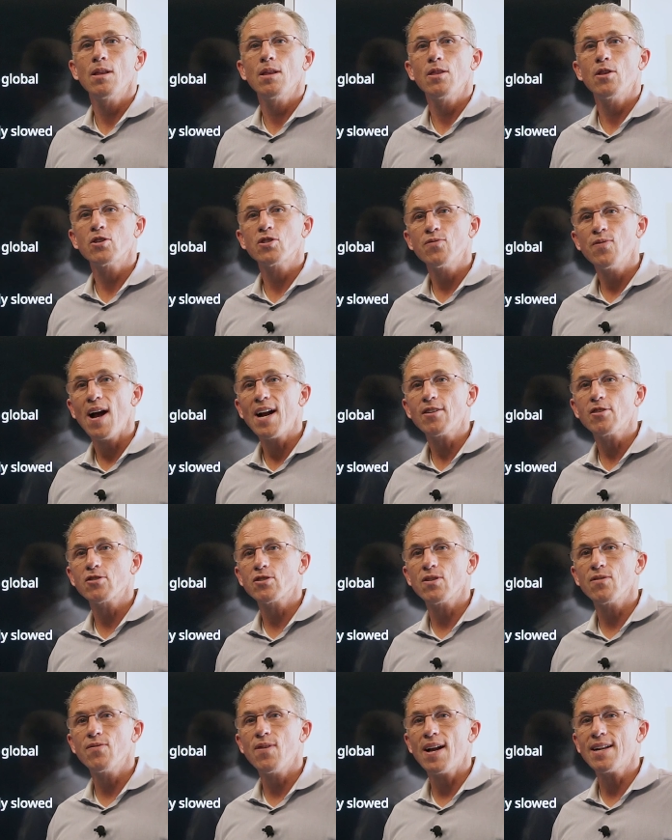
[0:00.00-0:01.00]
There's factors
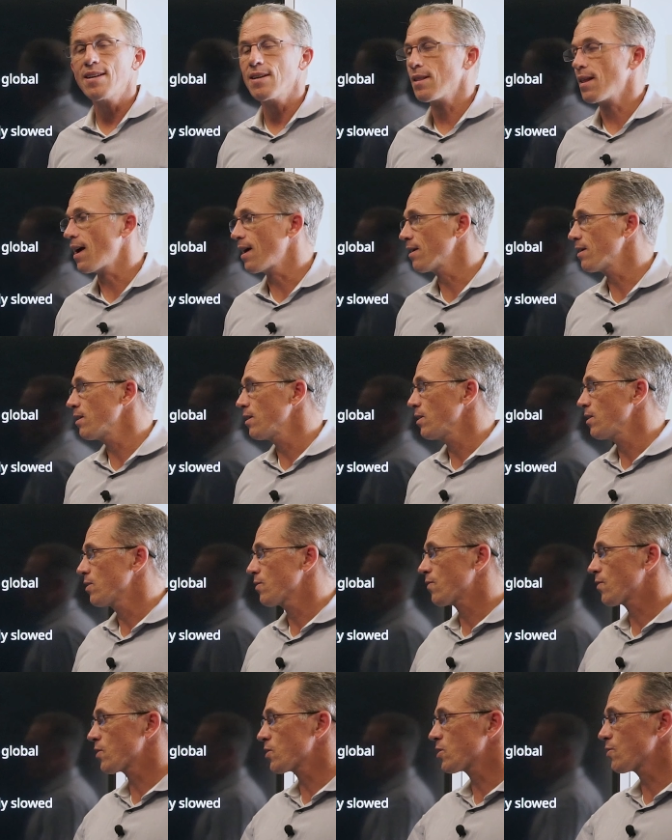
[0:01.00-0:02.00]
affecting that.
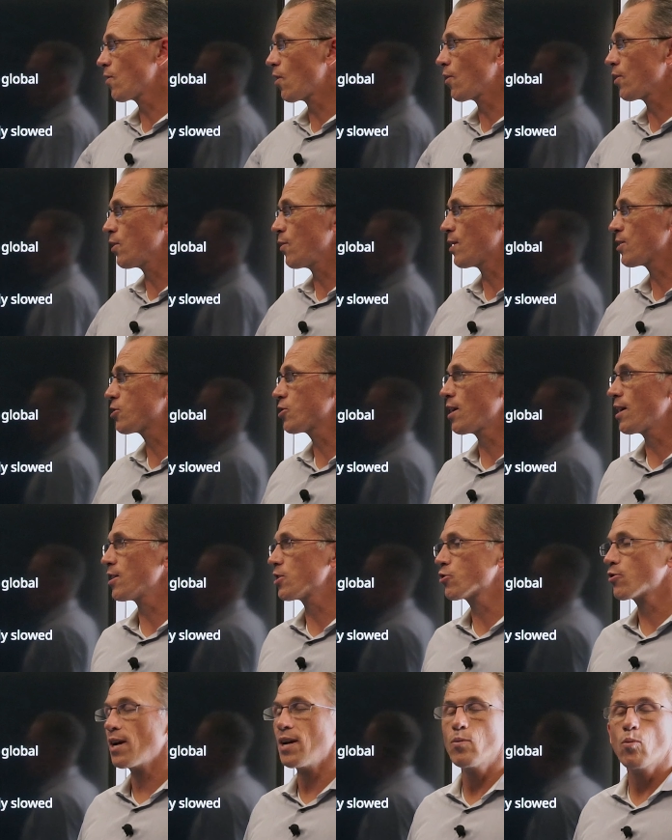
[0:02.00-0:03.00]
First of all, the U.S.-China
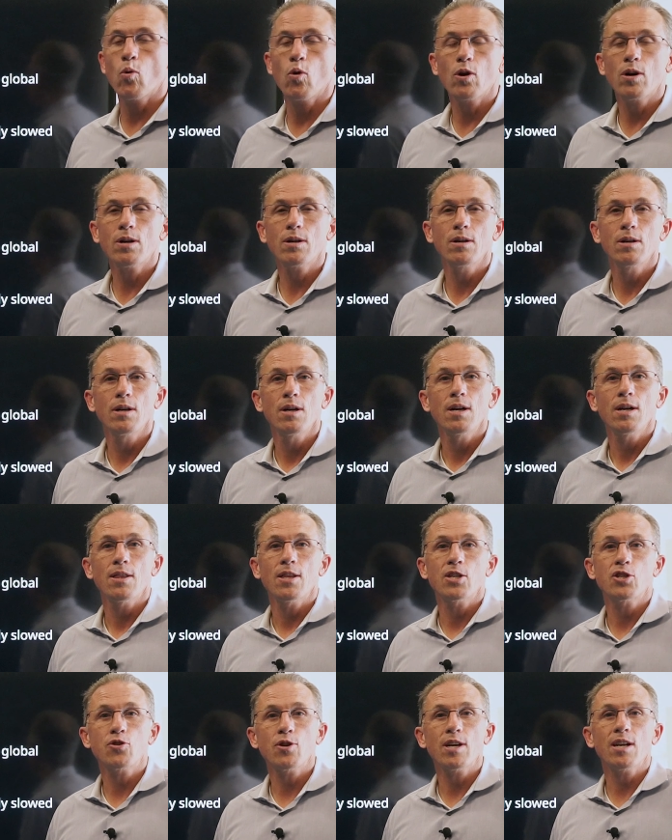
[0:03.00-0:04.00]
trade war,
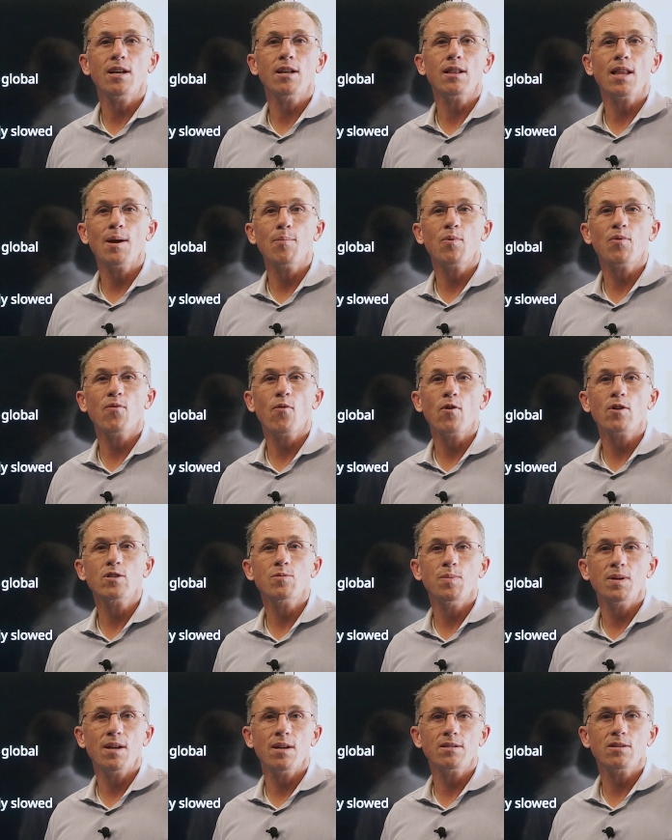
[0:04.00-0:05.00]
the shrinking labor force
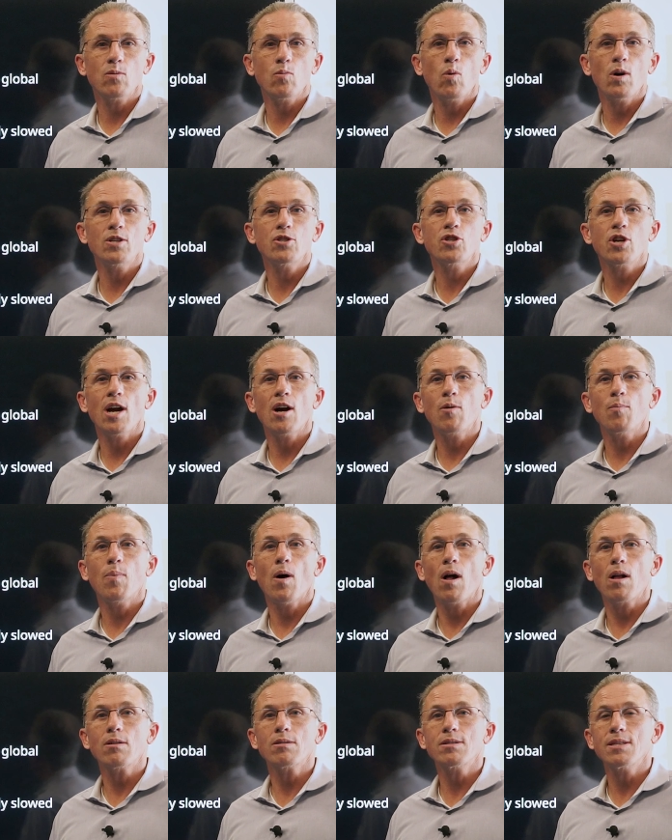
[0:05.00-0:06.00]
because of the one-child
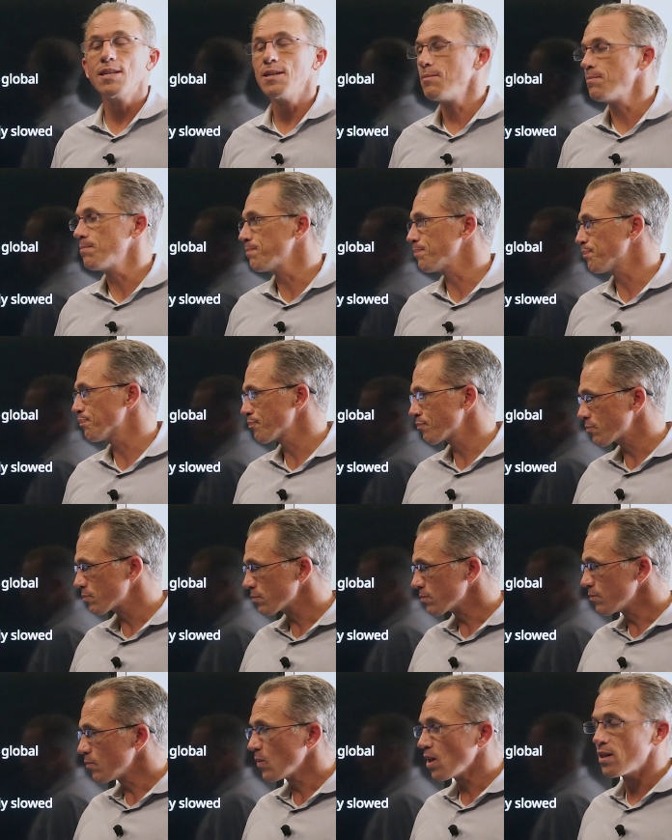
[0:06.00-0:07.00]
policy,
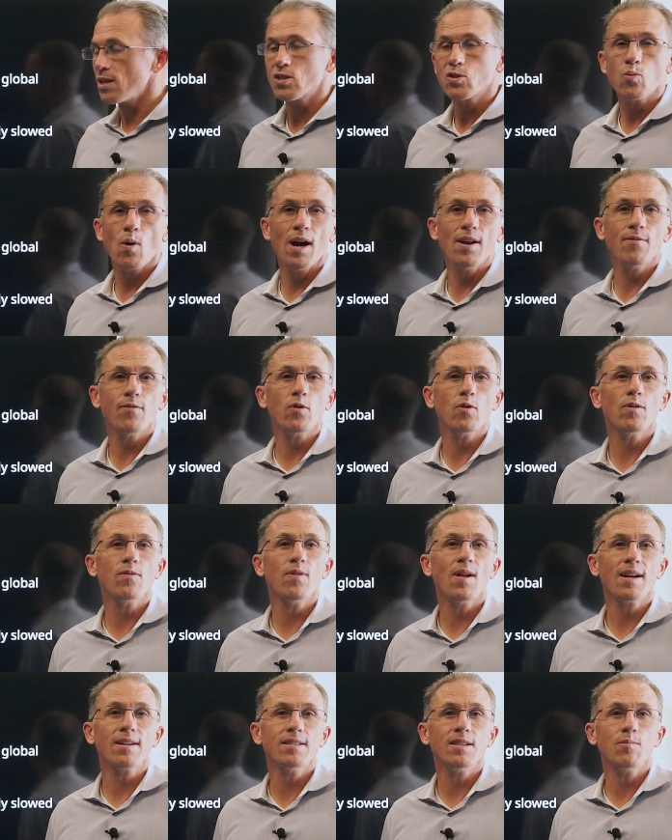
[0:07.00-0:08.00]
the swine flu
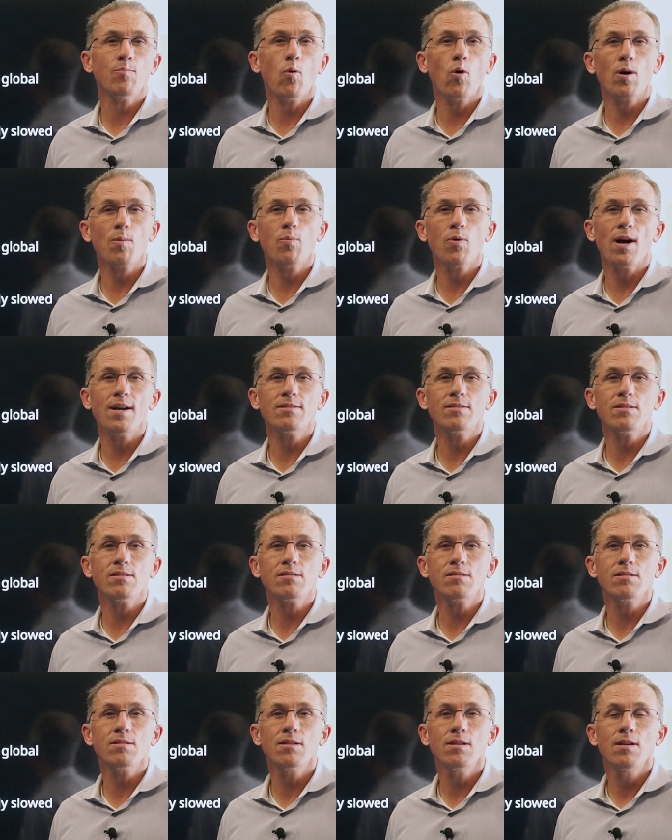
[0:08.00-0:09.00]
affecting pork
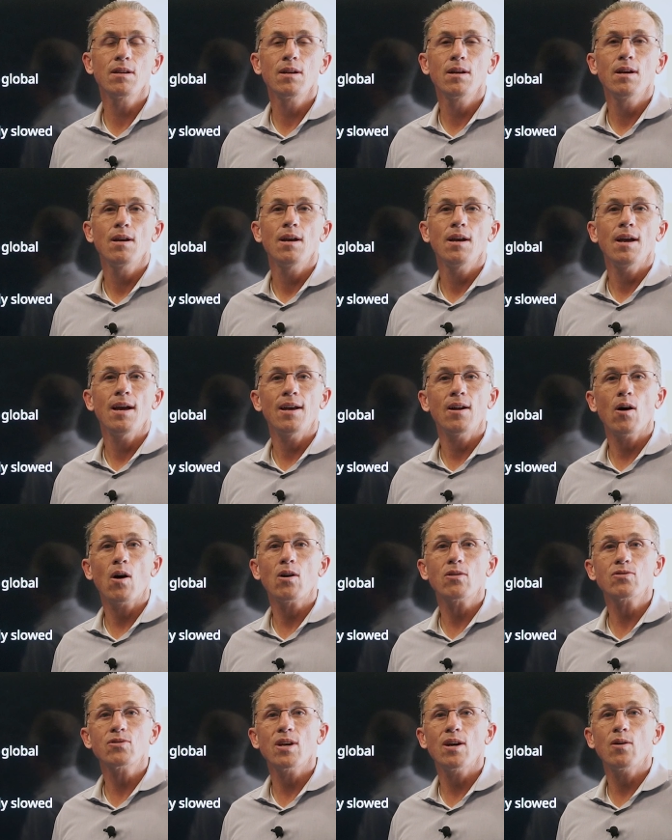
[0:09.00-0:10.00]
prices, and
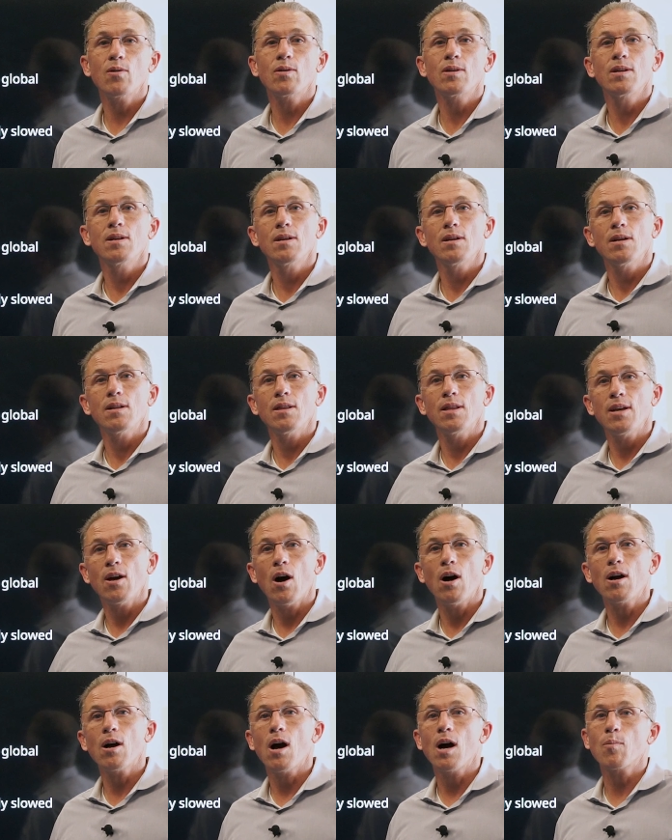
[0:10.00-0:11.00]
also the
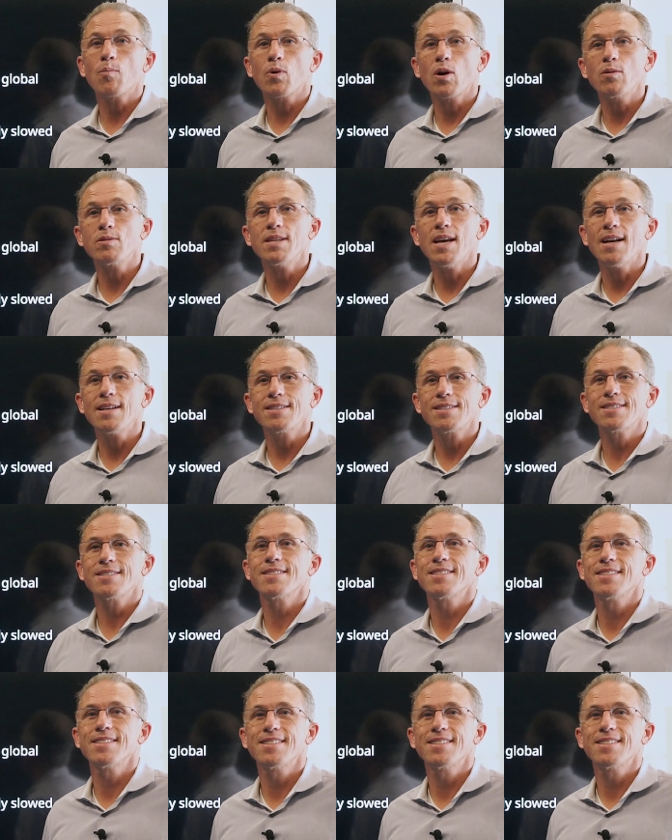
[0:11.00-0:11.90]
Hong Kong protests.